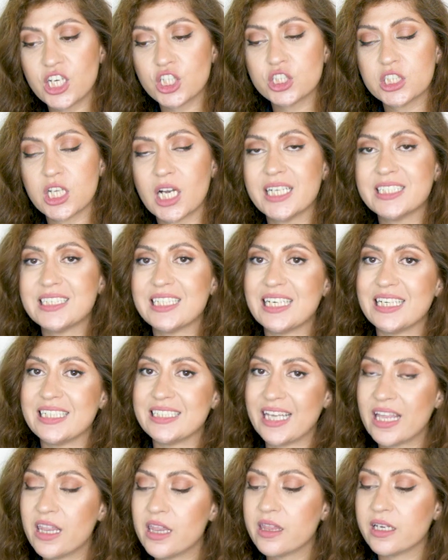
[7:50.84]
their title
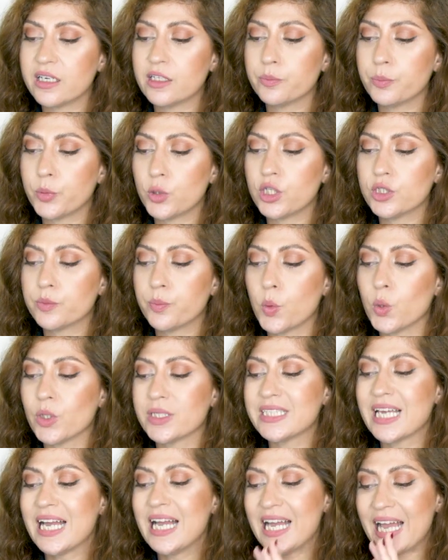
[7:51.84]
and in their bullet
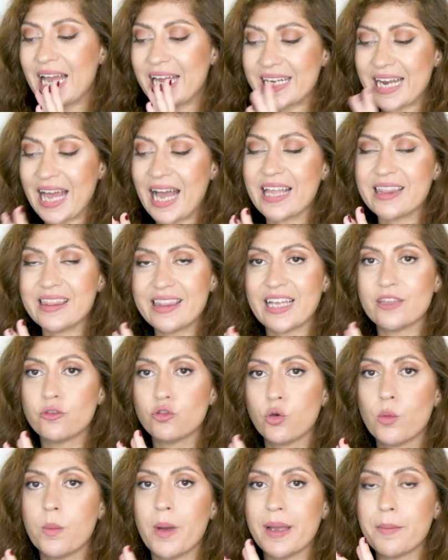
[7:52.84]
points, and add that
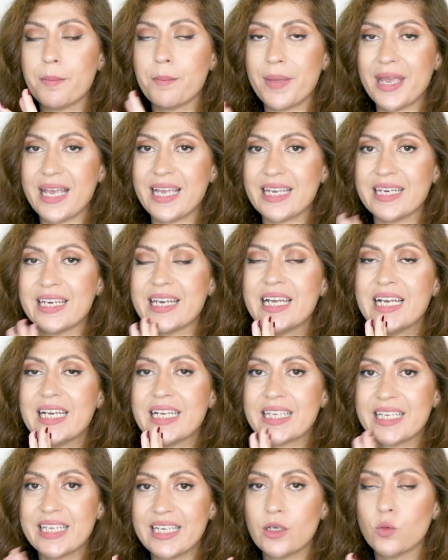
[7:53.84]
to my main
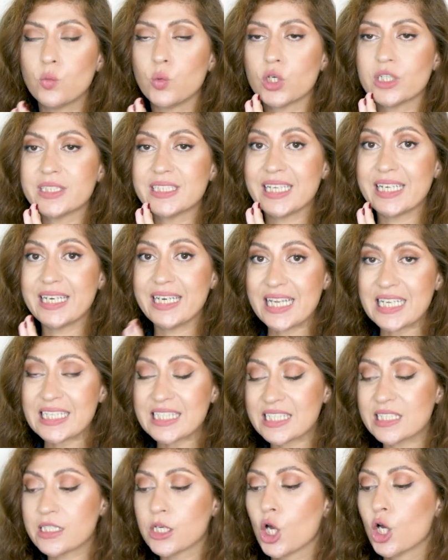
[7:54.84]
keyword
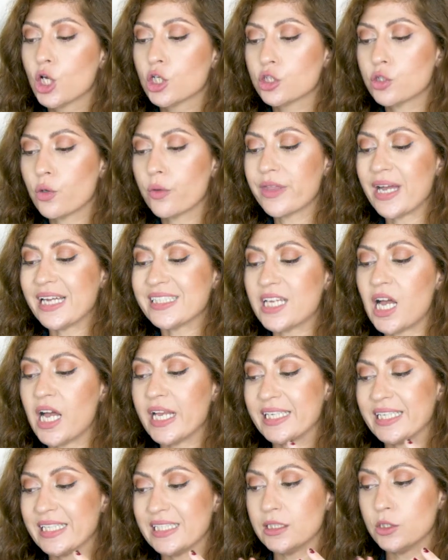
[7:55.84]
list so that I
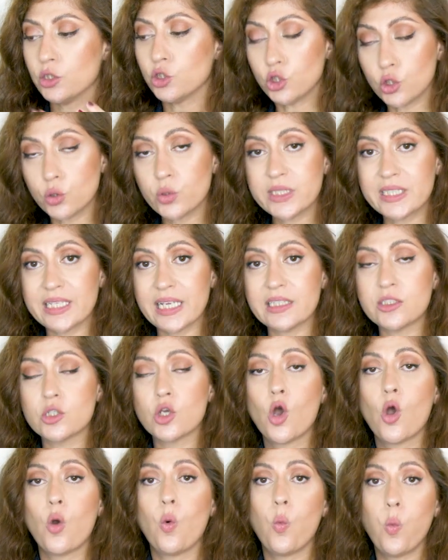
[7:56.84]
can use it
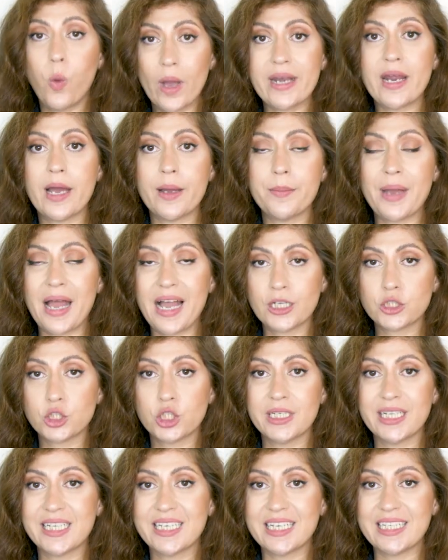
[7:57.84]
when I'm
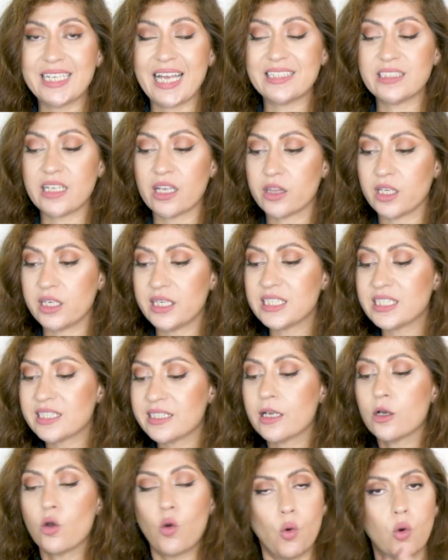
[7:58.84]
actually creating the
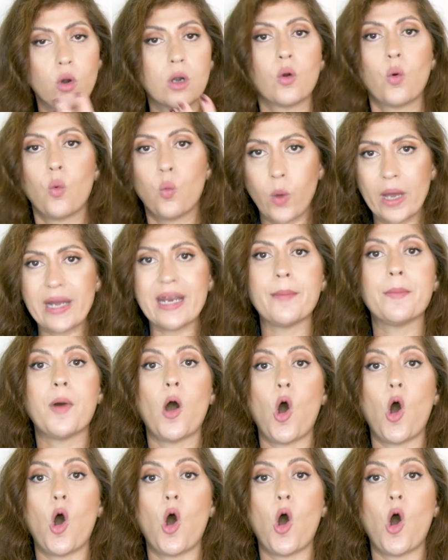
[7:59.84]
listing or when I'm